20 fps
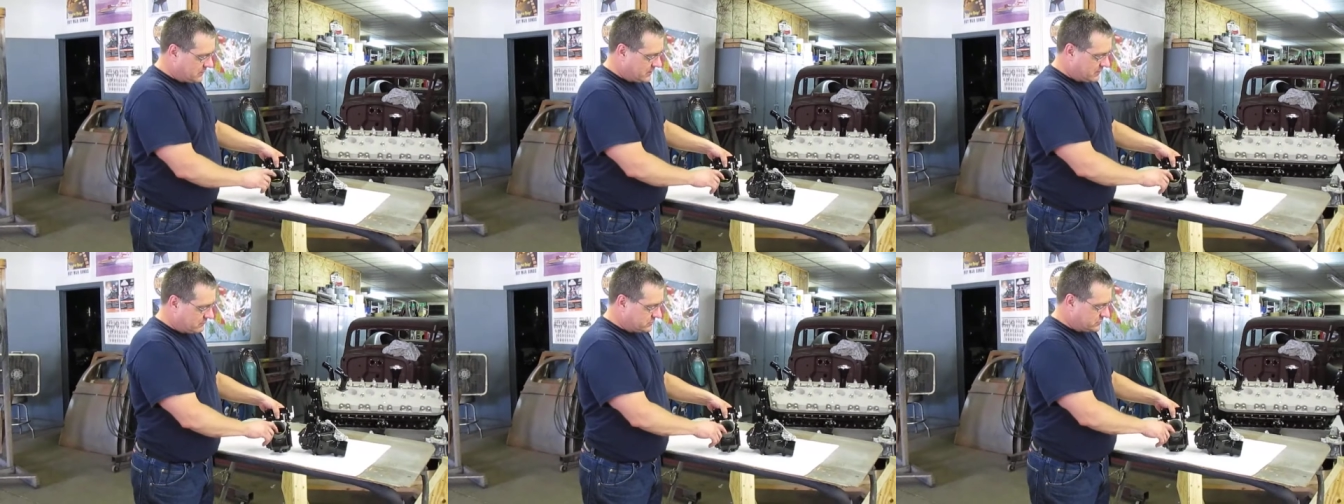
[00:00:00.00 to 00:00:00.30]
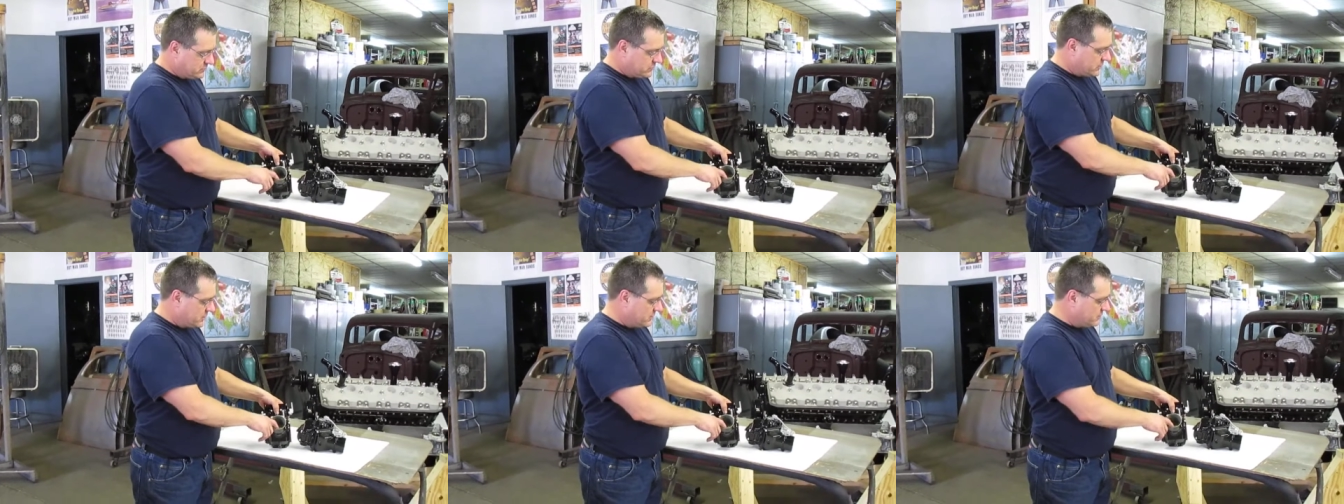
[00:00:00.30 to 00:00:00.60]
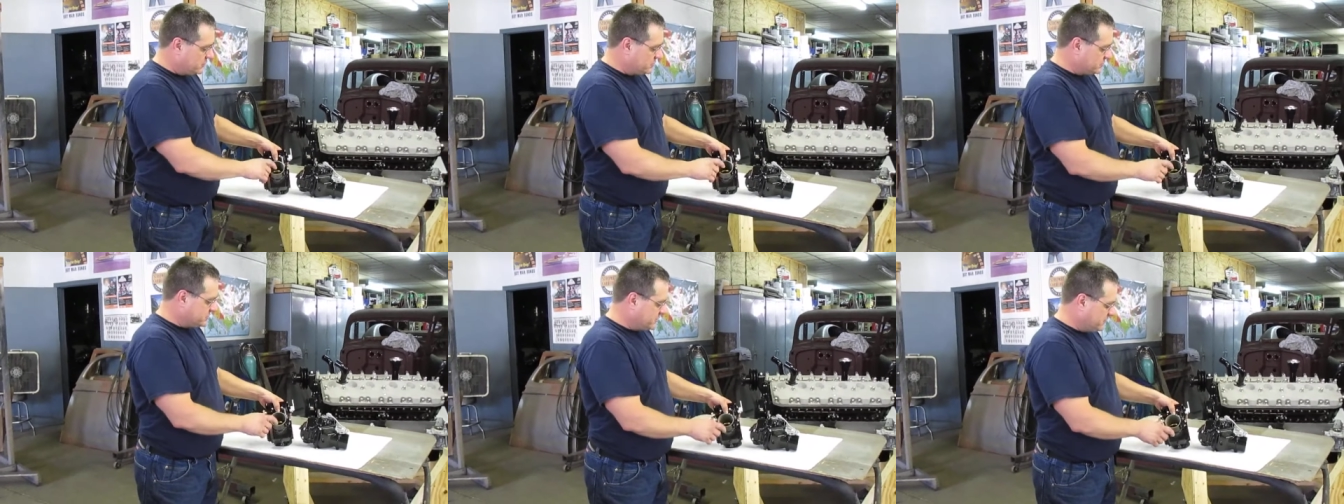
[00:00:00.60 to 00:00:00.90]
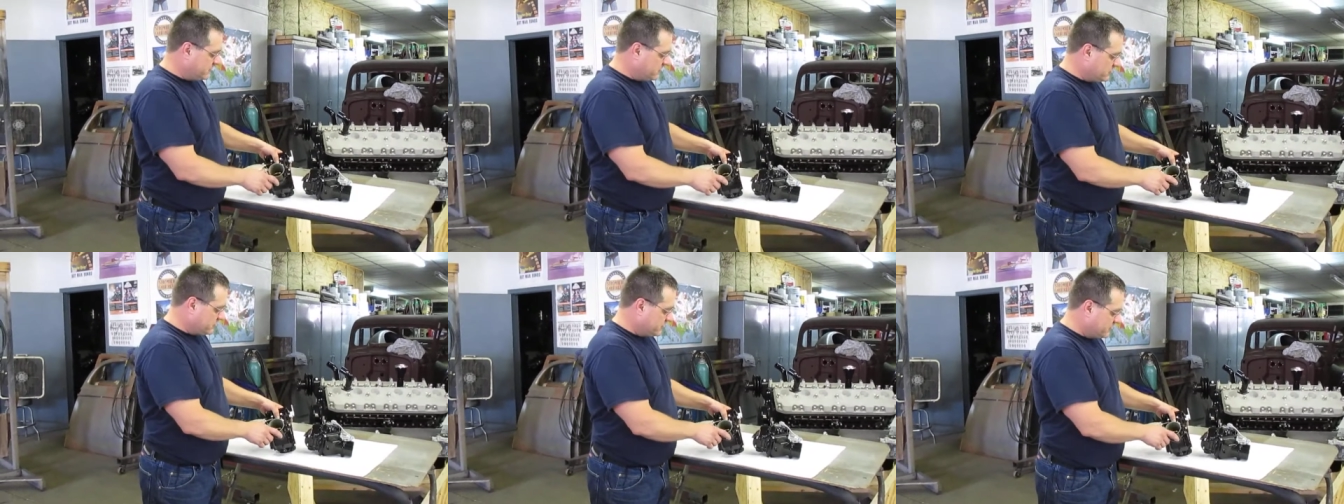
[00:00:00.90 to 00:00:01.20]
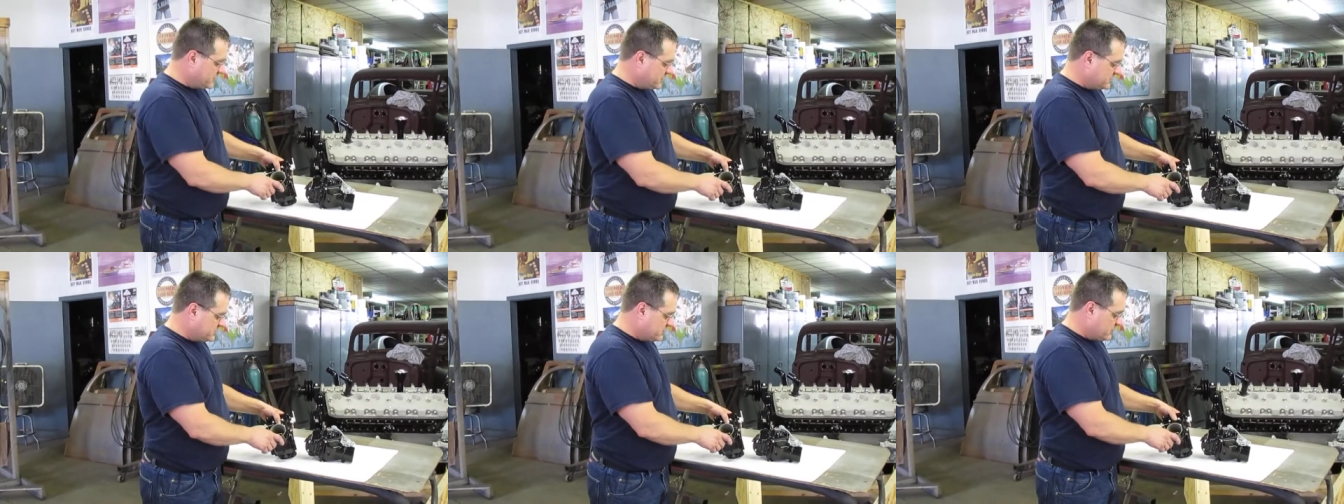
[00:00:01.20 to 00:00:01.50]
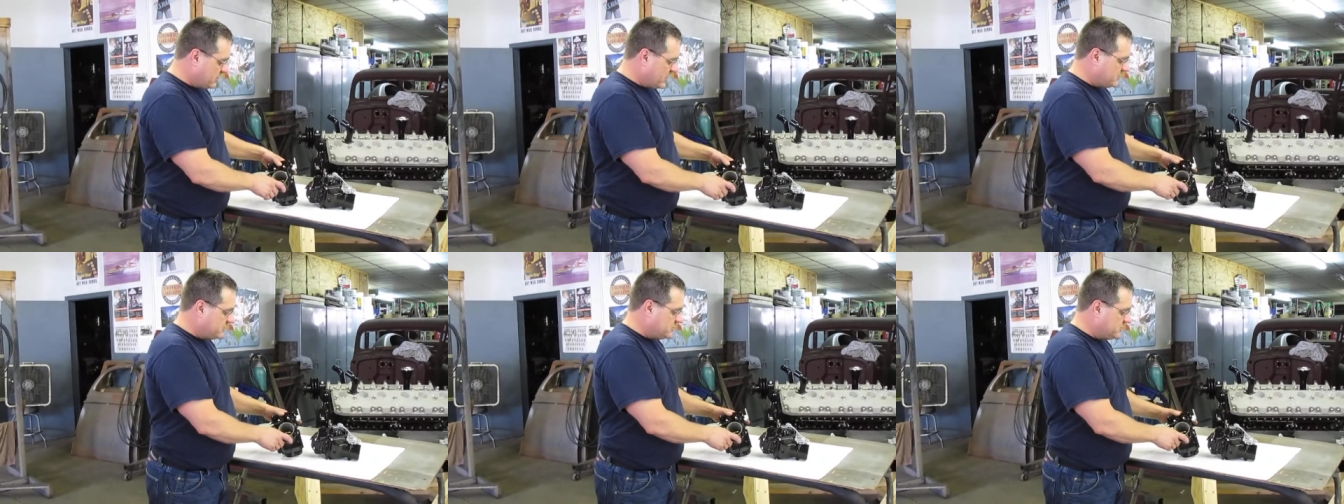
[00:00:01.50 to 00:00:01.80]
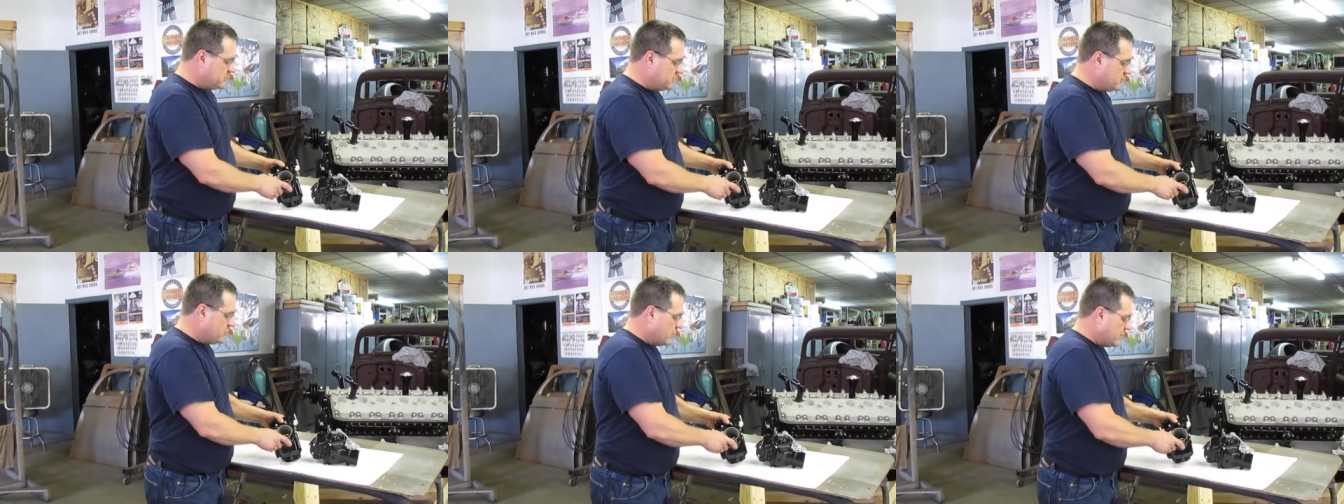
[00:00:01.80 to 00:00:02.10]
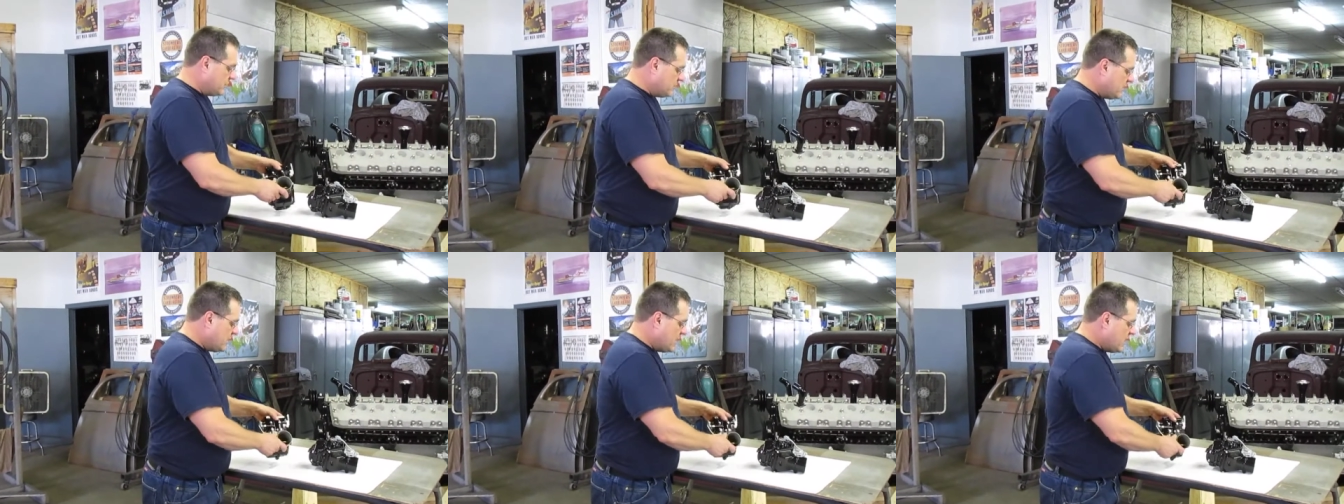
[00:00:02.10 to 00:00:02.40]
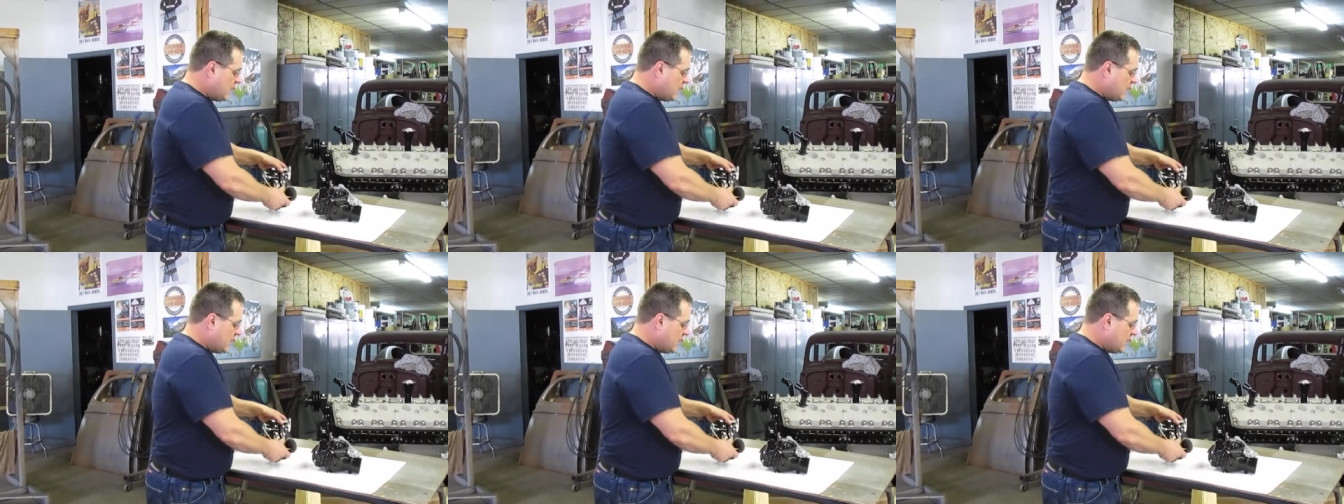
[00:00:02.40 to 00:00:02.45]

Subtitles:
That was one of the most difficult things that we had to deal with.